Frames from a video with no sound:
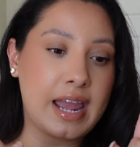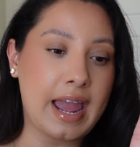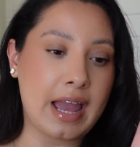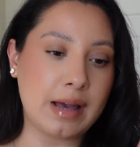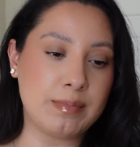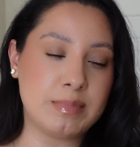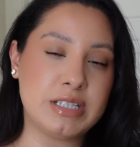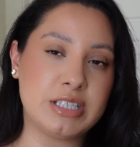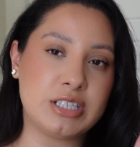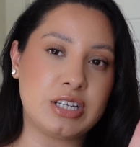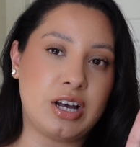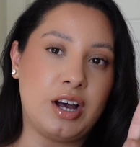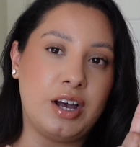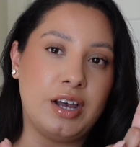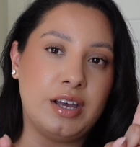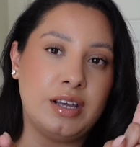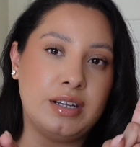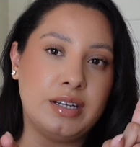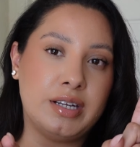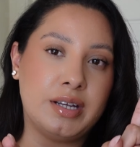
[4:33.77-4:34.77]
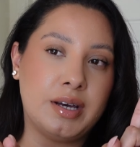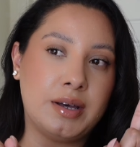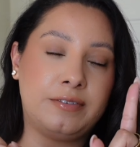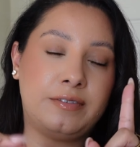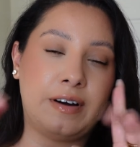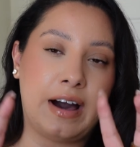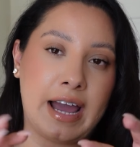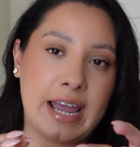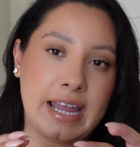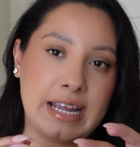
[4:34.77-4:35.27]
Amazon
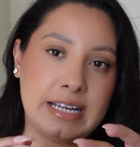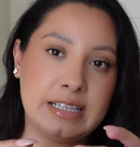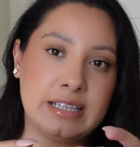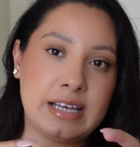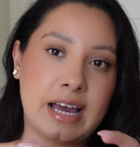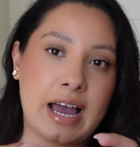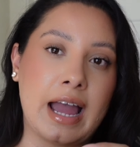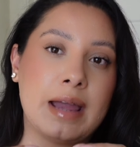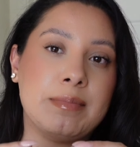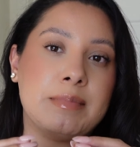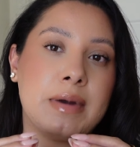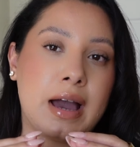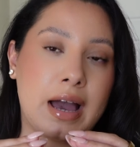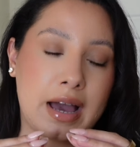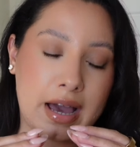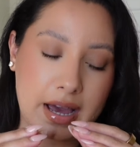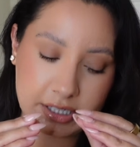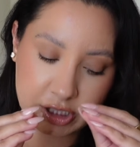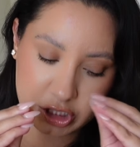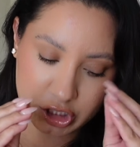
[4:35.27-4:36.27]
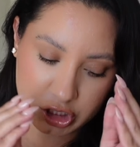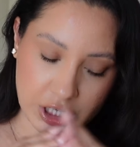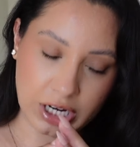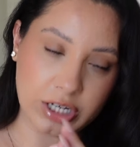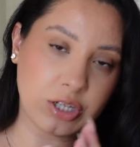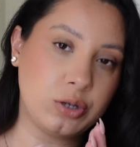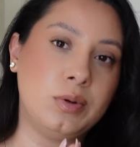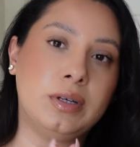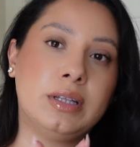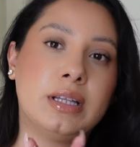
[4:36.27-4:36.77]
find that I'm
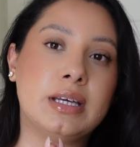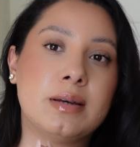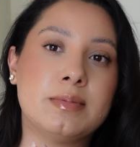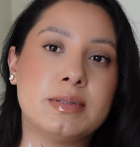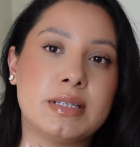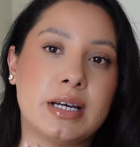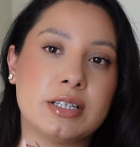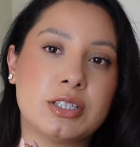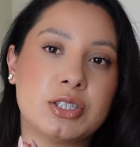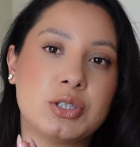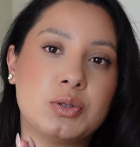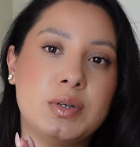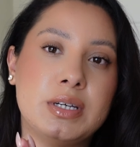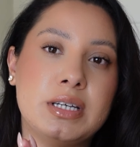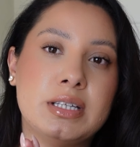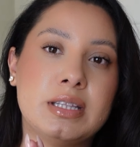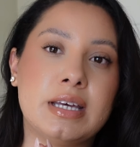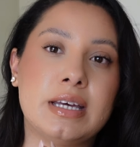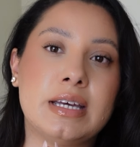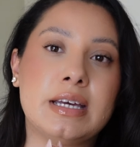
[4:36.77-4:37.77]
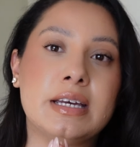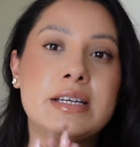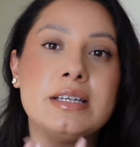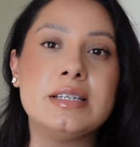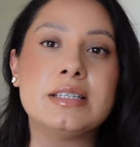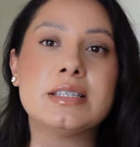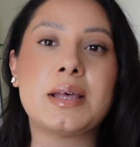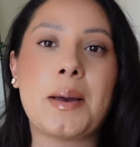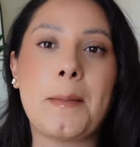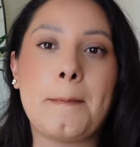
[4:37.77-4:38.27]
genuinely obsessed with
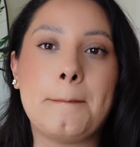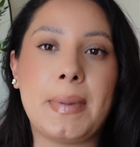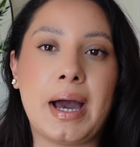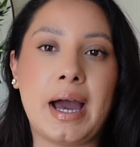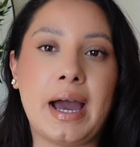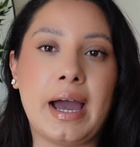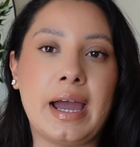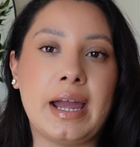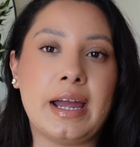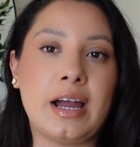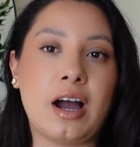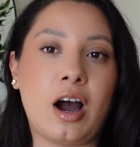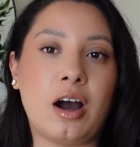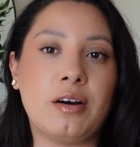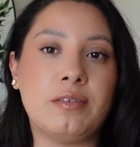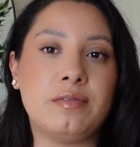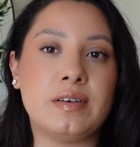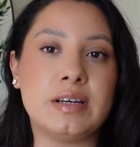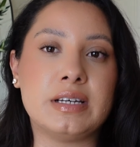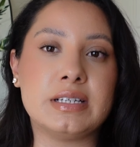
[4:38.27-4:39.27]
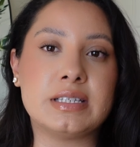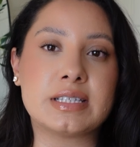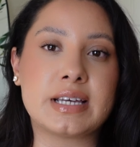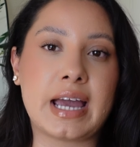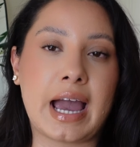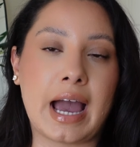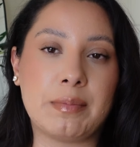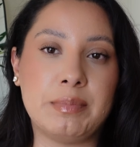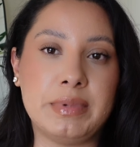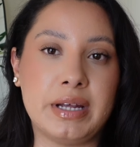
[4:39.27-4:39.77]
is my office
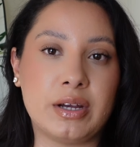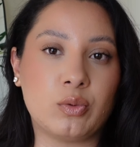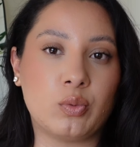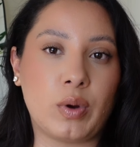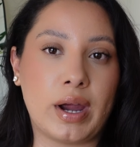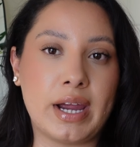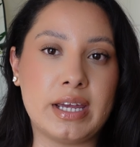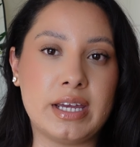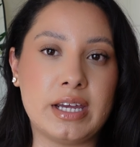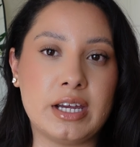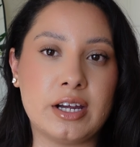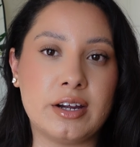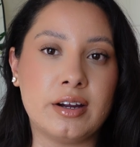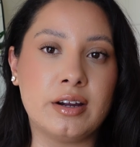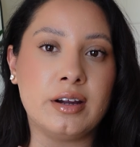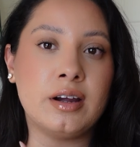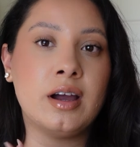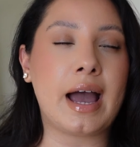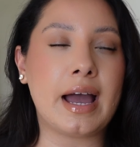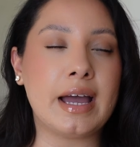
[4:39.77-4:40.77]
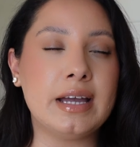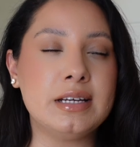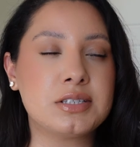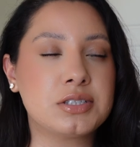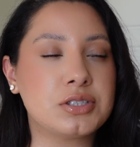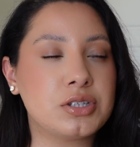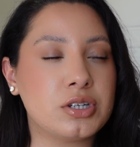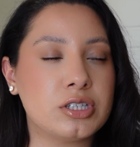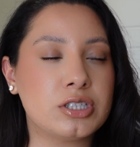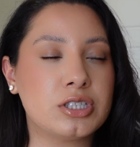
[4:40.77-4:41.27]
cabinet right here. I
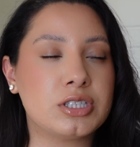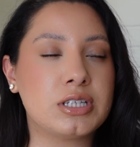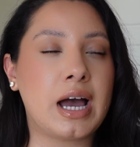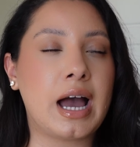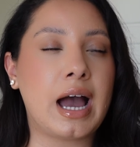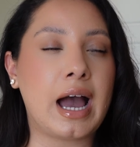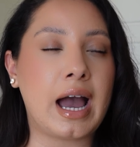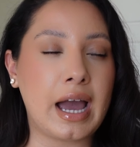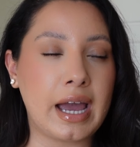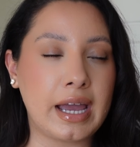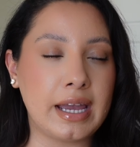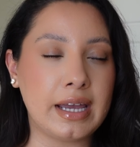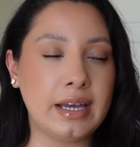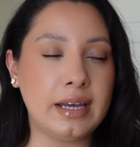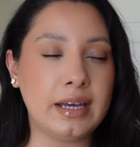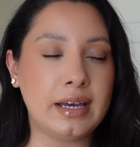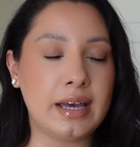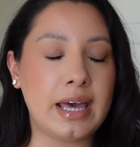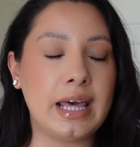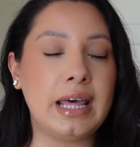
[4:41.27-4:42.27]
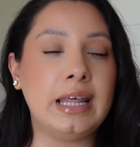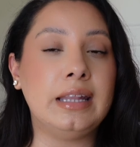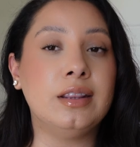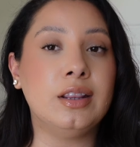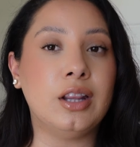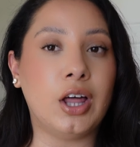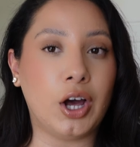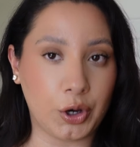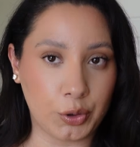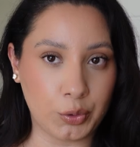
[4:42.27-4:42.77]
searched high
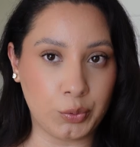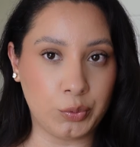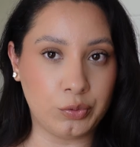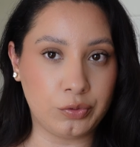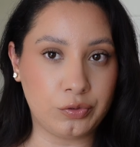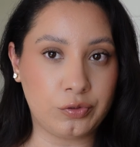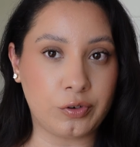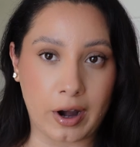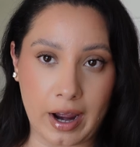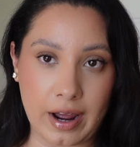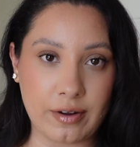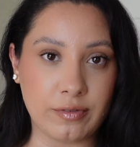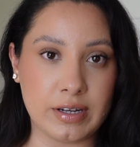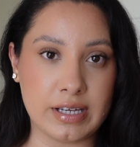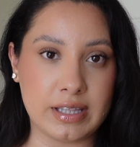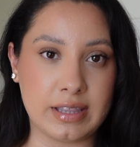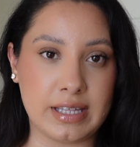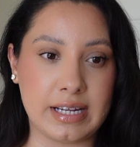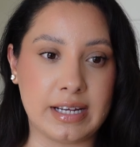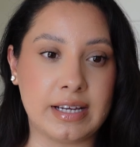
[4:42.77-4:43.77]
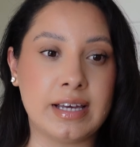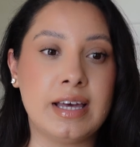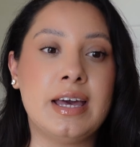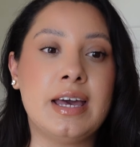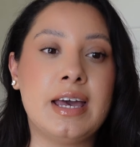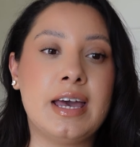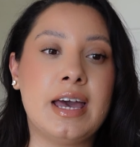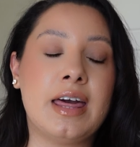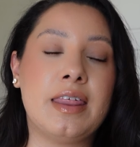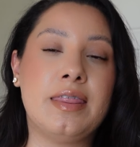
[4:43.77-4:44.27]
and low for everything
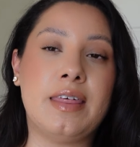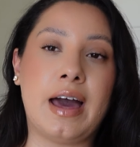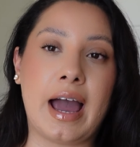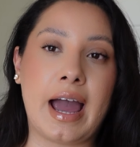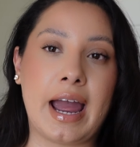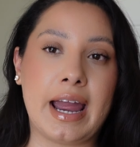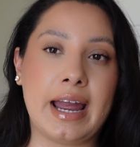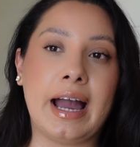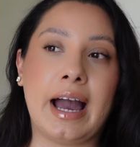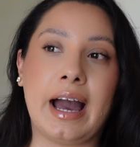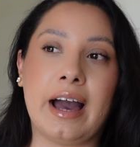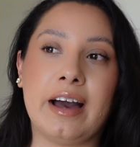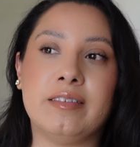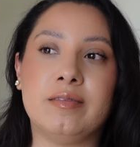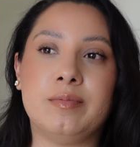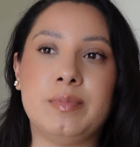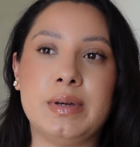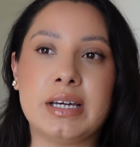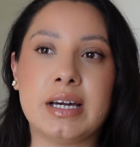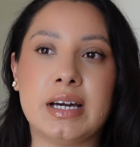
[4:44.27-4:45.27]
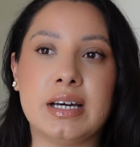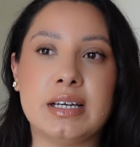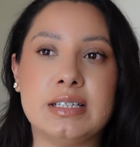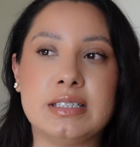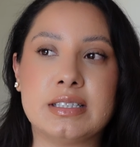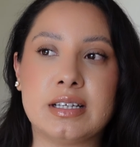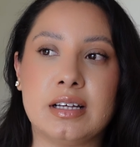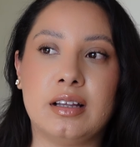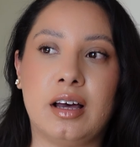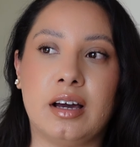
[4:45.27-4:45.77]
that I have,
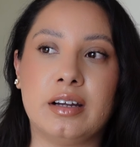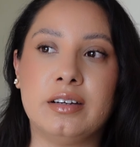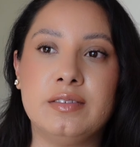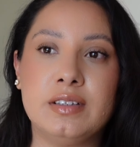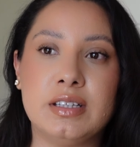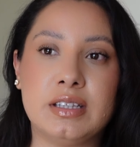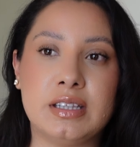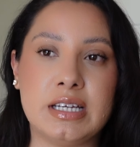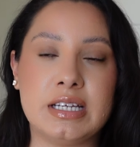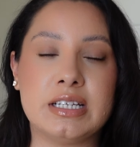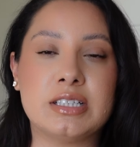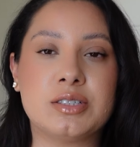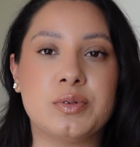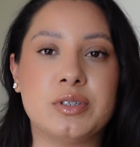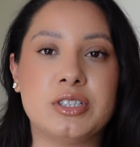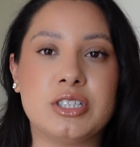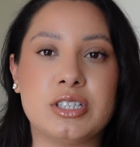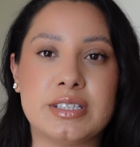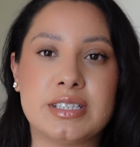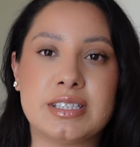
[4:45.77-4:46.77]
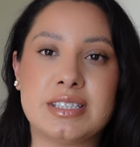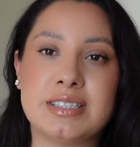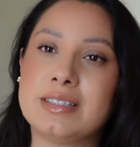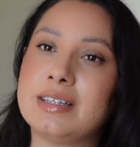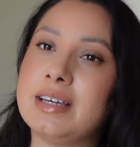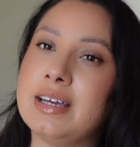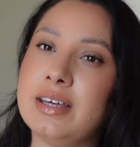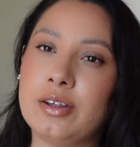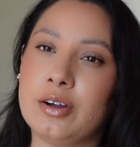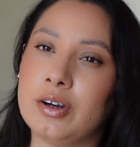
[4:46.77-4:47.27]
because a lot of the things were just
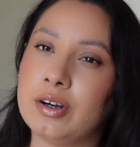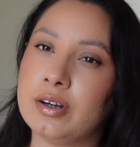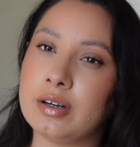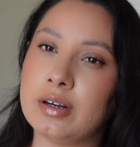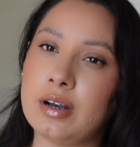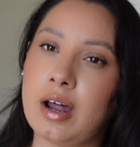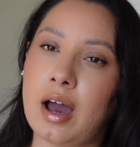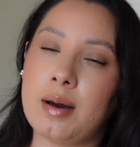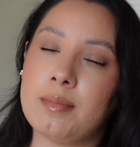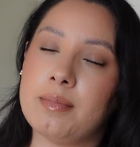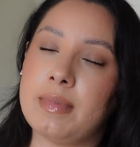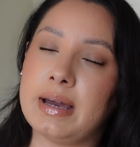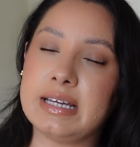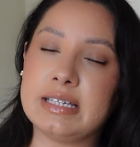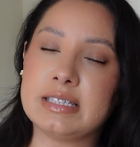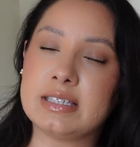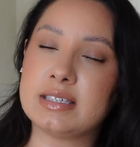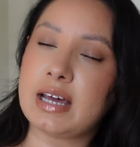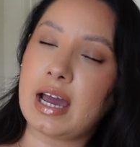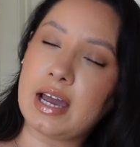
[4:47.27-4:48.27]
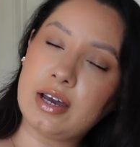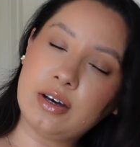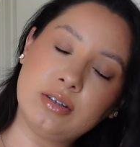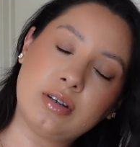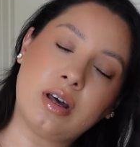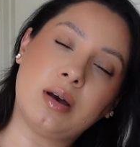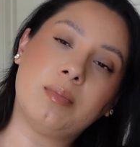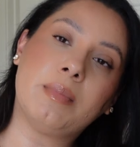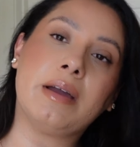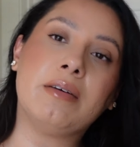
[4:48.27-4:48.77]
either not my style,
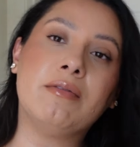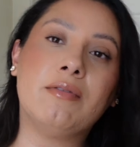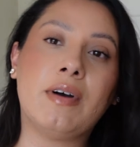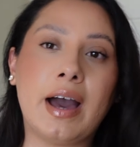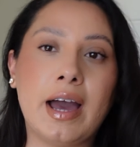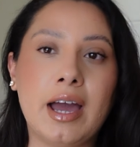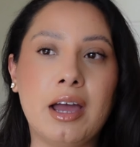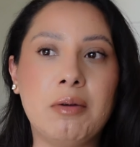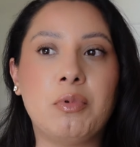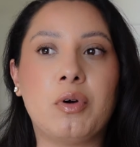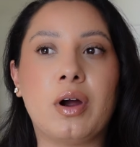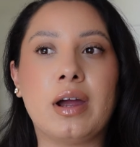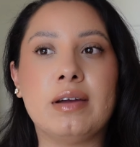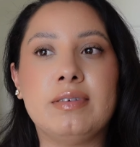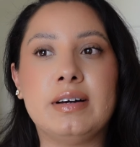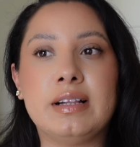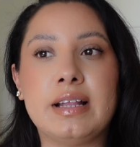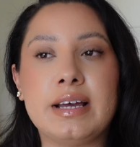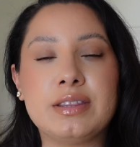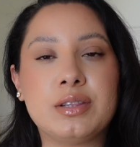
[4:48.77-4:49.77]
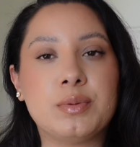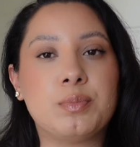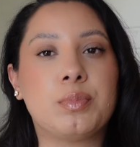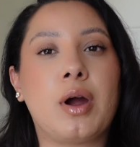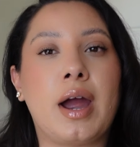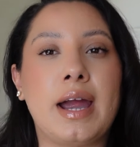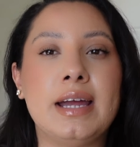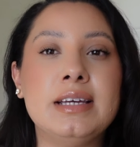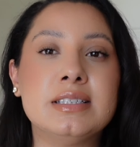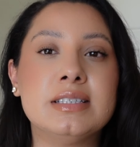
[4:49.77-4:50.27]
not my vibe, or I felt like the
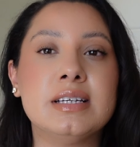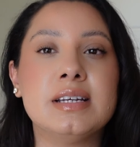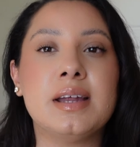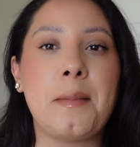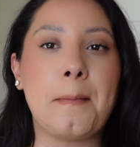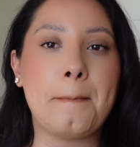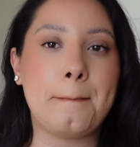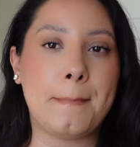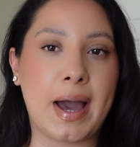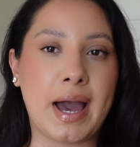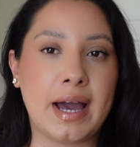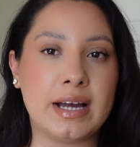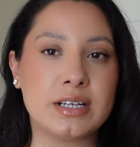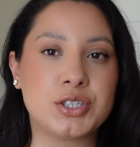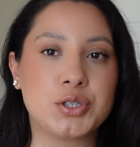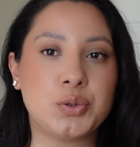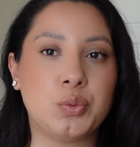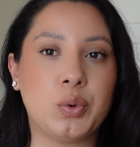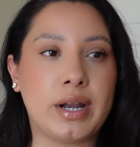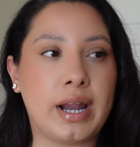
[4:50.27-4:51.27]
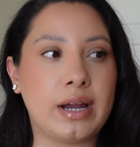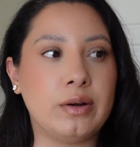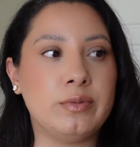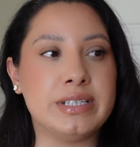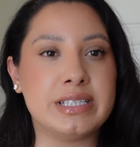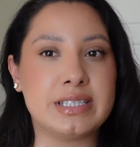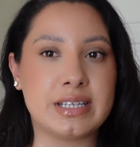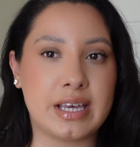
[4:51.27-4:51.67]
price didn't match what I was